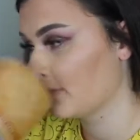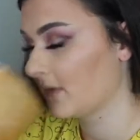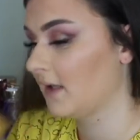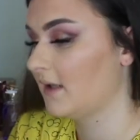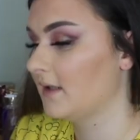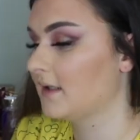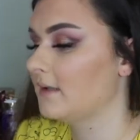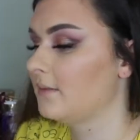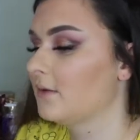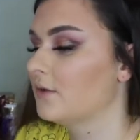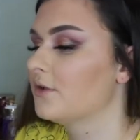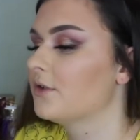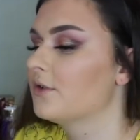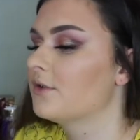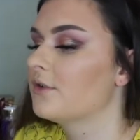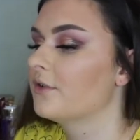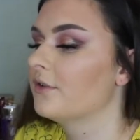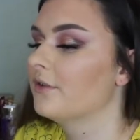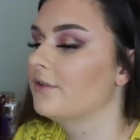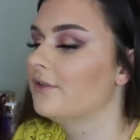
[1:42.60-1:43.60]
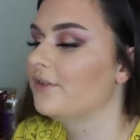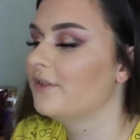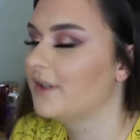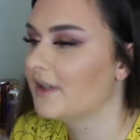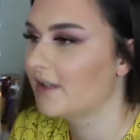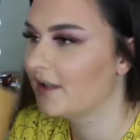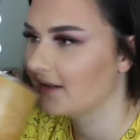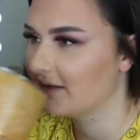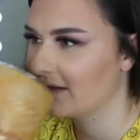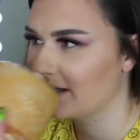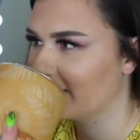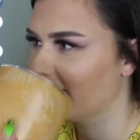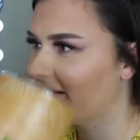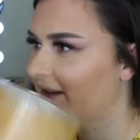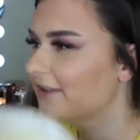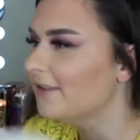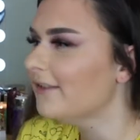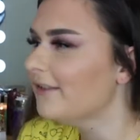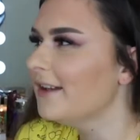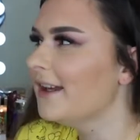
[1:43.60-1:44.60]
and it smells so good. Like
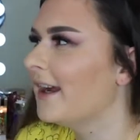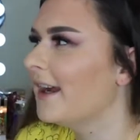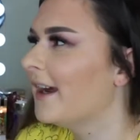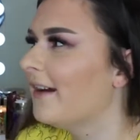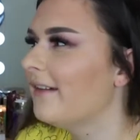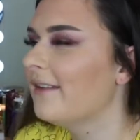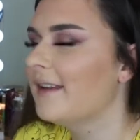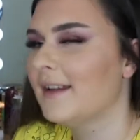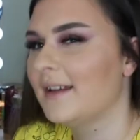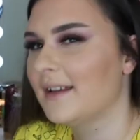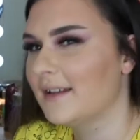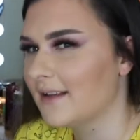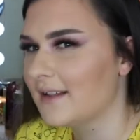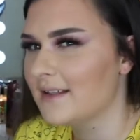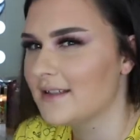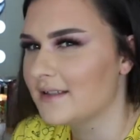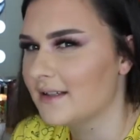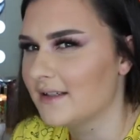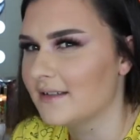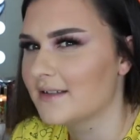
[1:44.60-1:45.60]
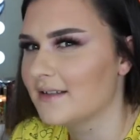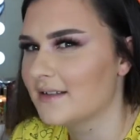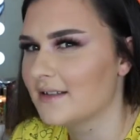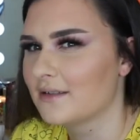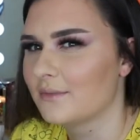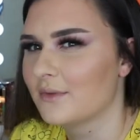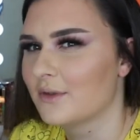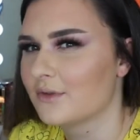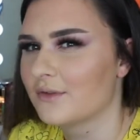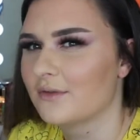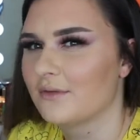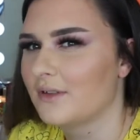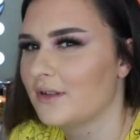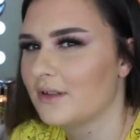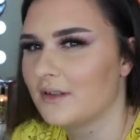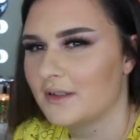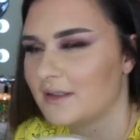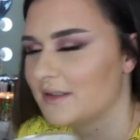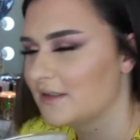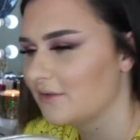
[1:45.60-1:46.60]
I don't know how they get these scents to smell
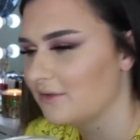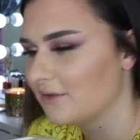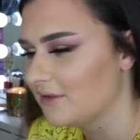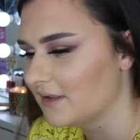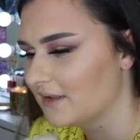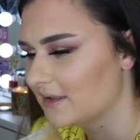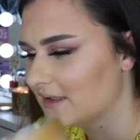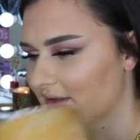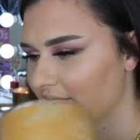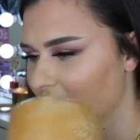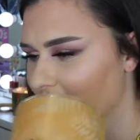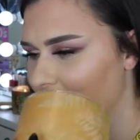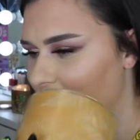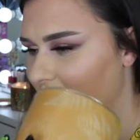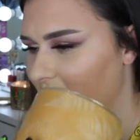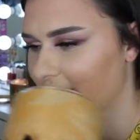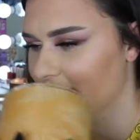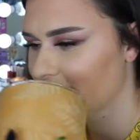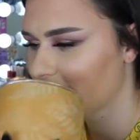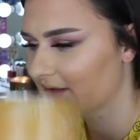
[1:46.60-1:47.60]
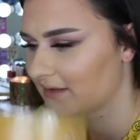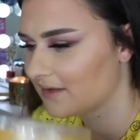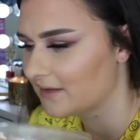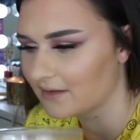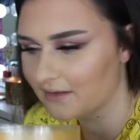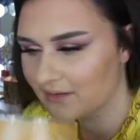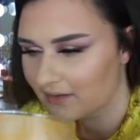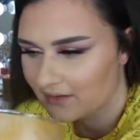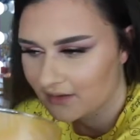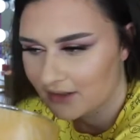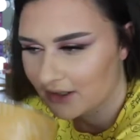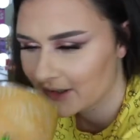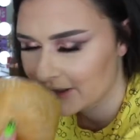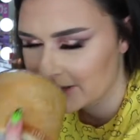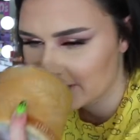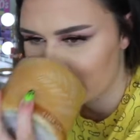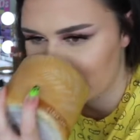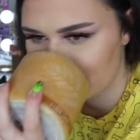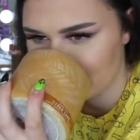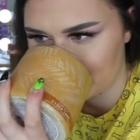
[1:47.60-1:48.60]
as good as they do but they just like
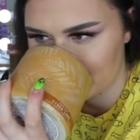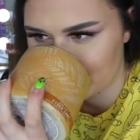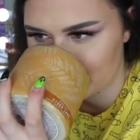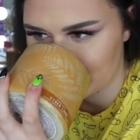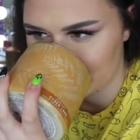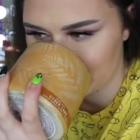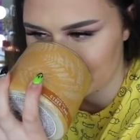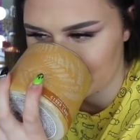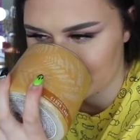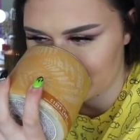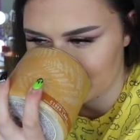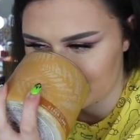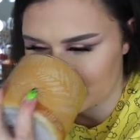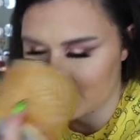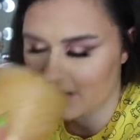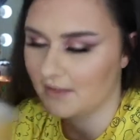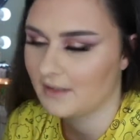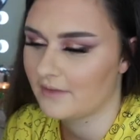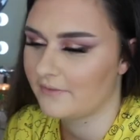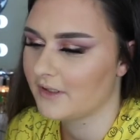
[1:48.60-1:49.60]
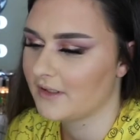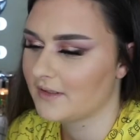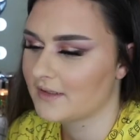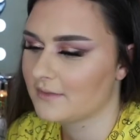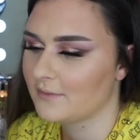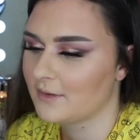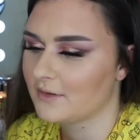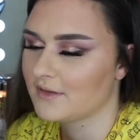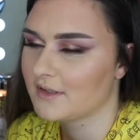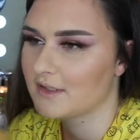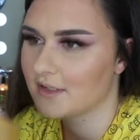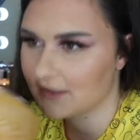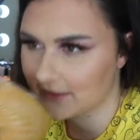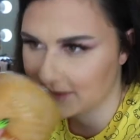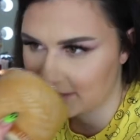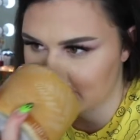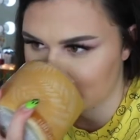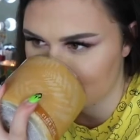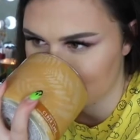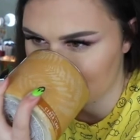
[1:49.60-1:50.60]
I love it. It smells
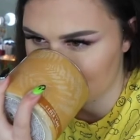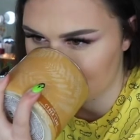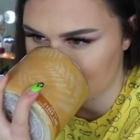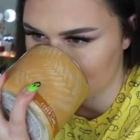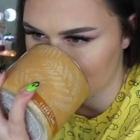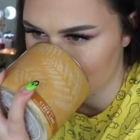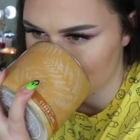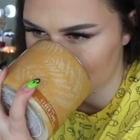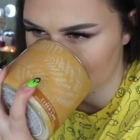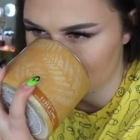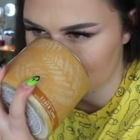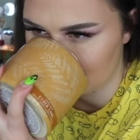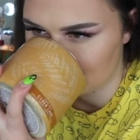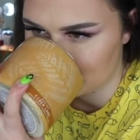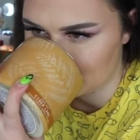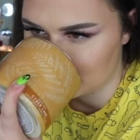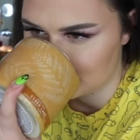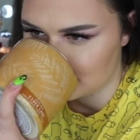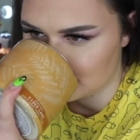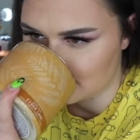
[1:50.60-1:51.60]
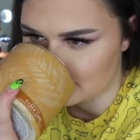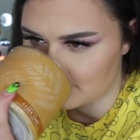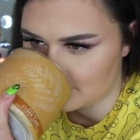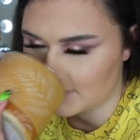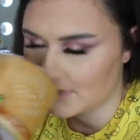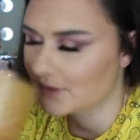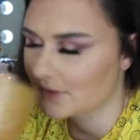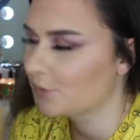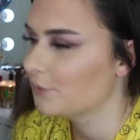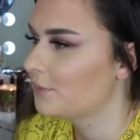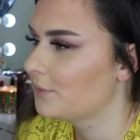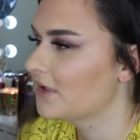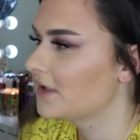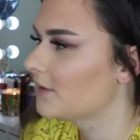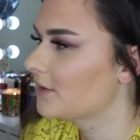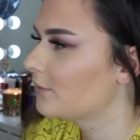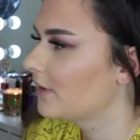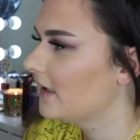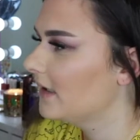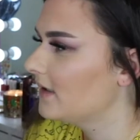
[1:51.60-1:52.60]
like super
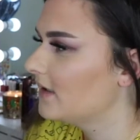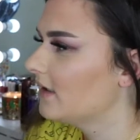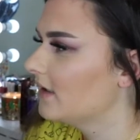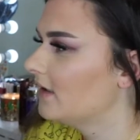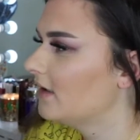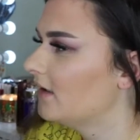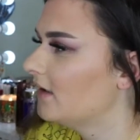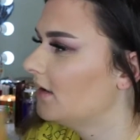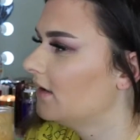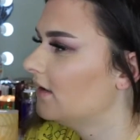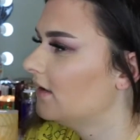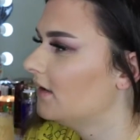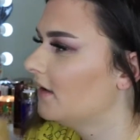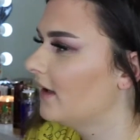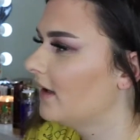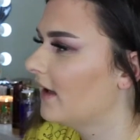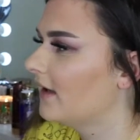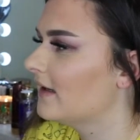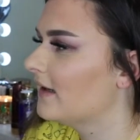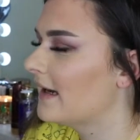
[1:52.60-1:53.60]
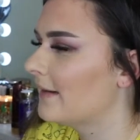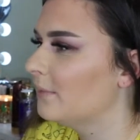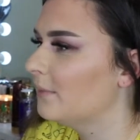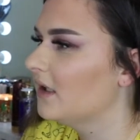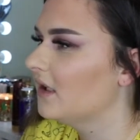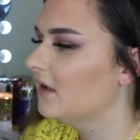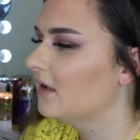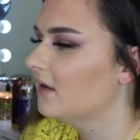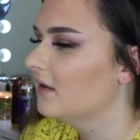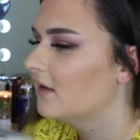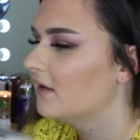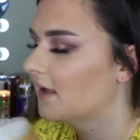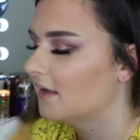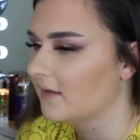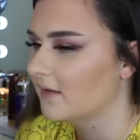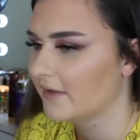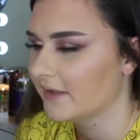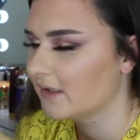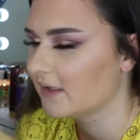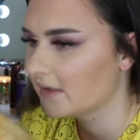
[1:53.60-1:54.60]
sweet and happy and
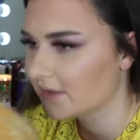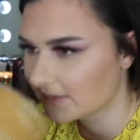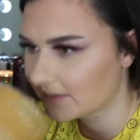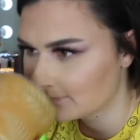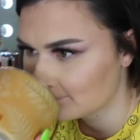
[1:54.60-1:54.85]
like